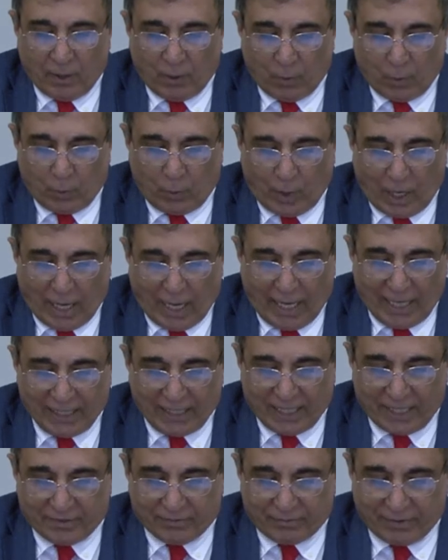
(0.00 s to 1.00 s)

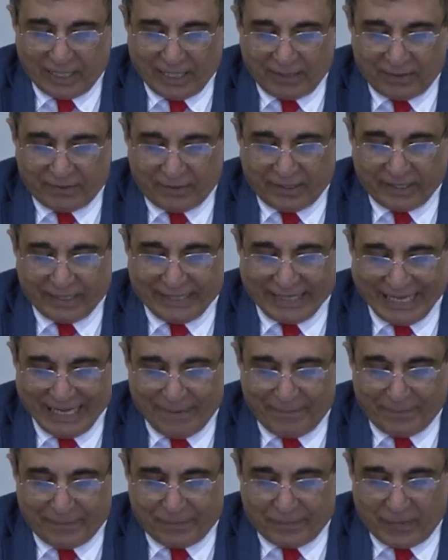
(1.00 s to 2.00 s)
while in reality
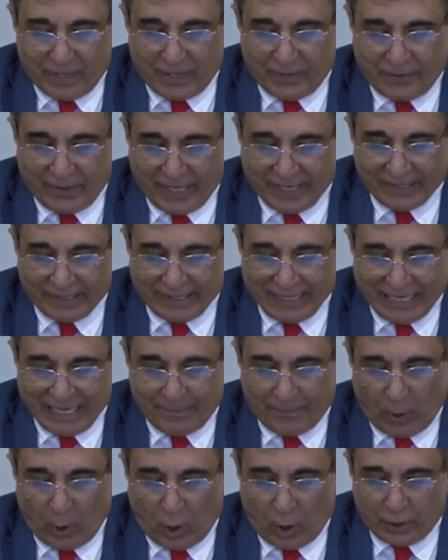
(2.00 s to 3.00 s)
keep, they
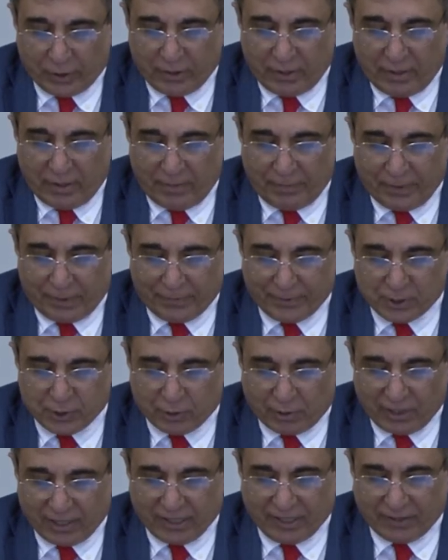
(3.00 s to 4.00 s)
keep on
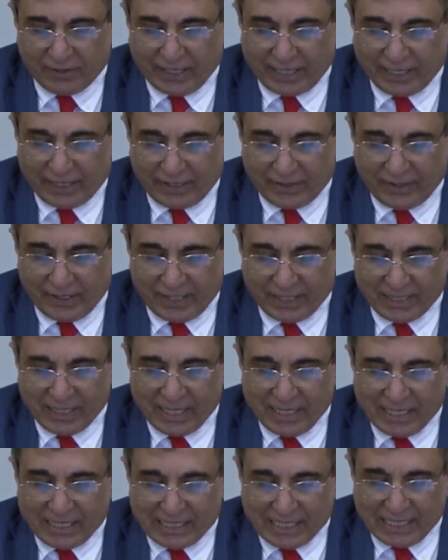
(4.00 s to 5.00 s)
perpetuating the, the
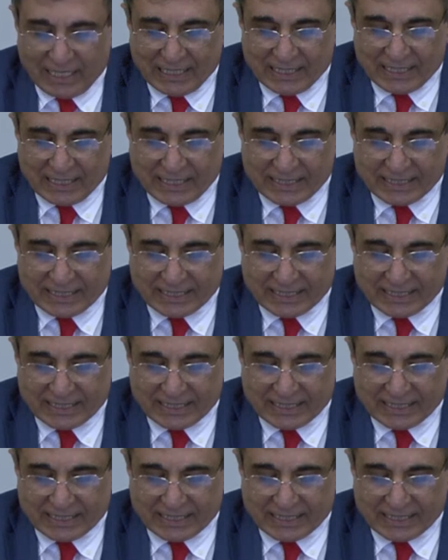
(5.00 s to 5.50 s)
uh,